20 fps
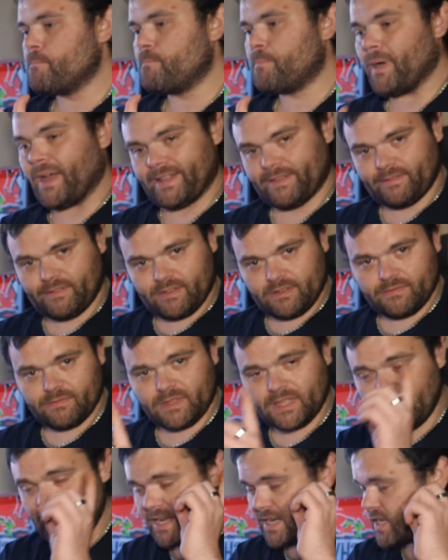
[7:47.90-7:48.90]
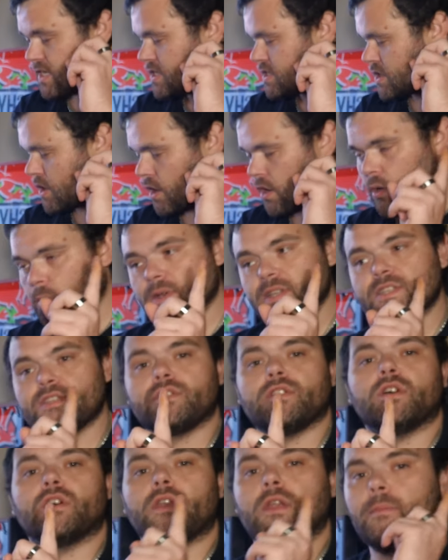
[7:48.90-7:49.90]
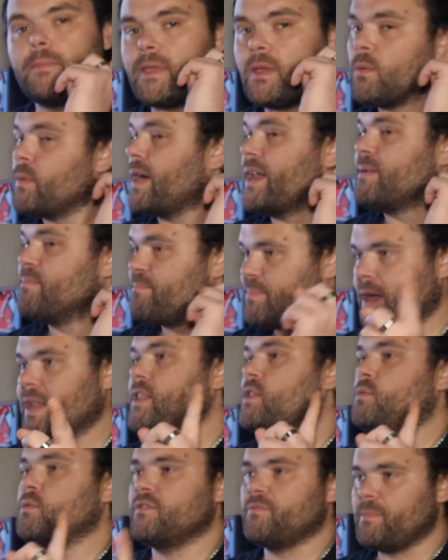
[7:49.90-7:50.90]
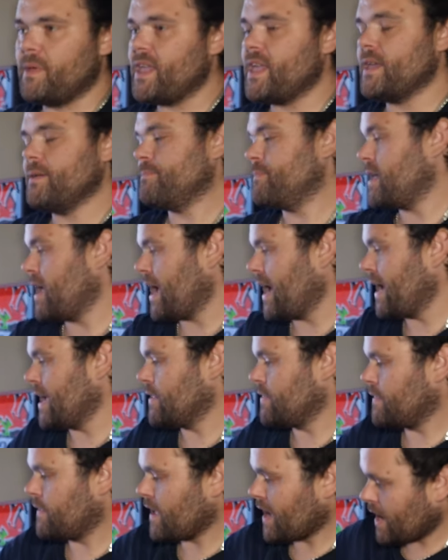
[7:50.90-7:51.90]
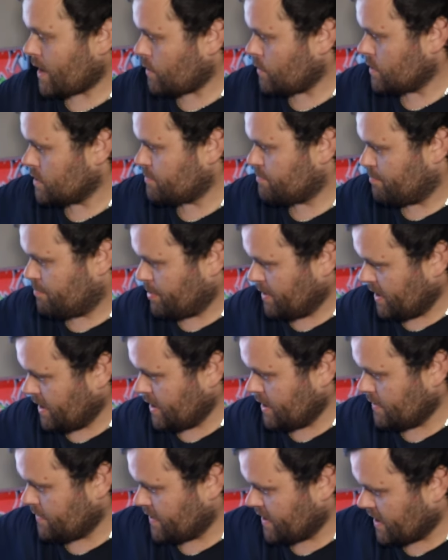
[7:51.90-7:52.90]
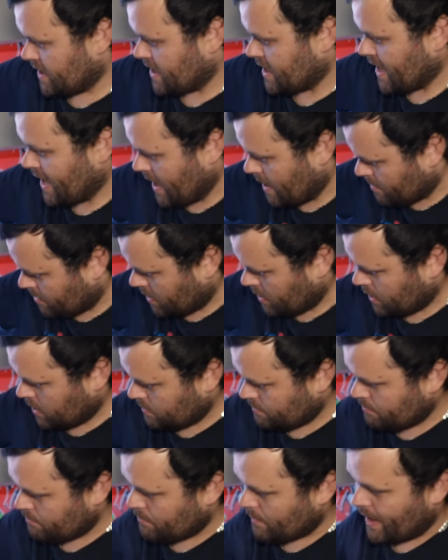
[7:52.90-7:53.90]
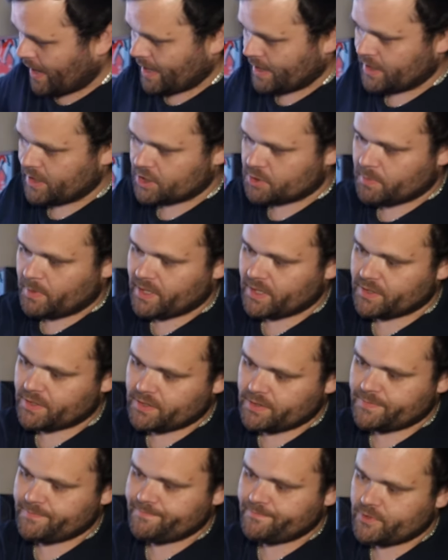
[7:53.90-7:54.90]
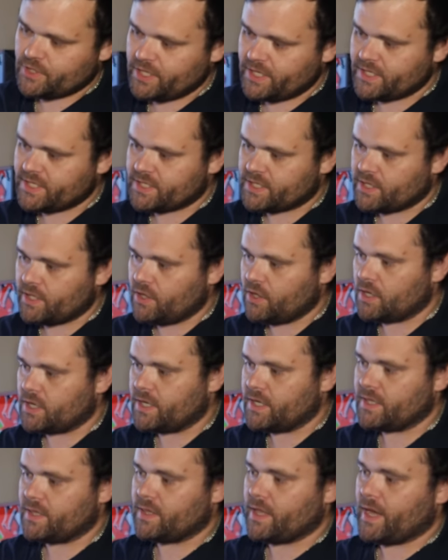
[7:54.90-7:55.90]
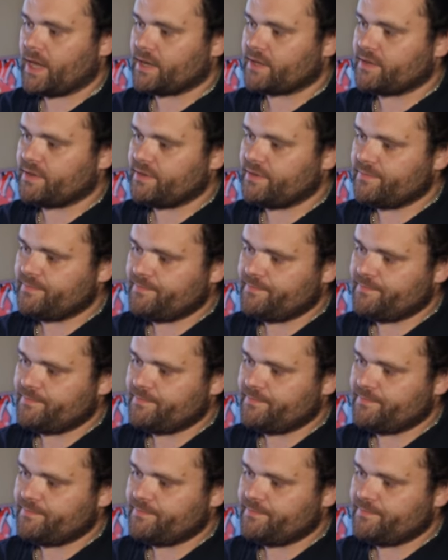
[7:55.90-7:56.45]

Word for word: But there is always going to be one but with me, and that would be the cable management. Just look at that.